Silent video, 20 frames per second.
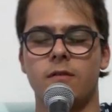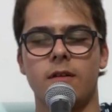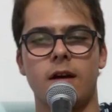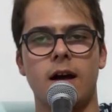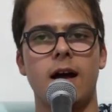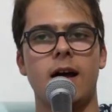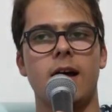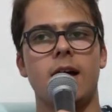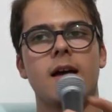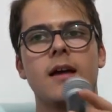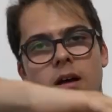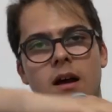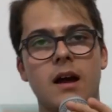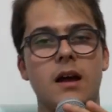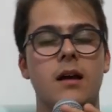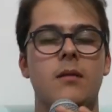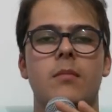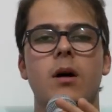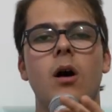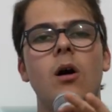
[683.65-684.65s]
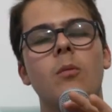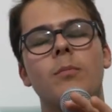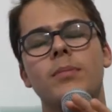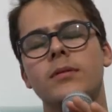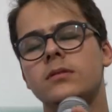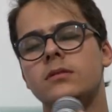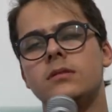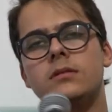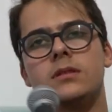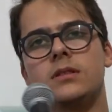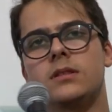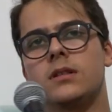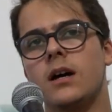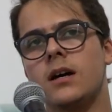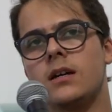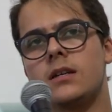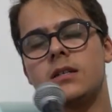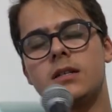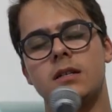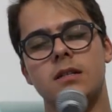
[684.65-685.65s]
I am open to
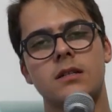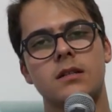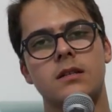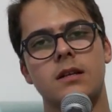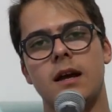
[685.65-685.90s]
discussion